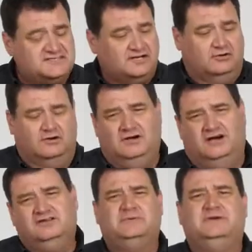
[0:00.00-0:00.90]
So,
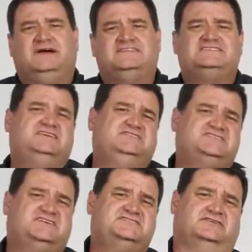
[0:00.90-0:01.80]
a little bit about the
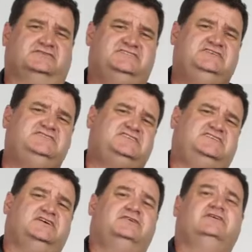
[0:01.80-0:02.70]
CV600. The
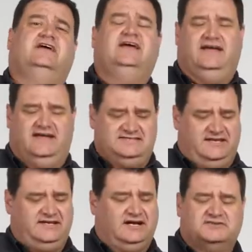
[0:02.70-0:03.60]
CV600
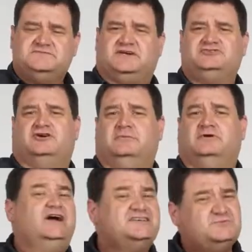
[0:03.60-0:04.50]
is a color
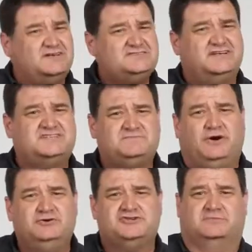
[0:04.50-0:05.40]
spectrometer as well as an
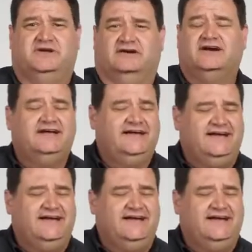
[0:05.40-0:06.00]
exposure meter.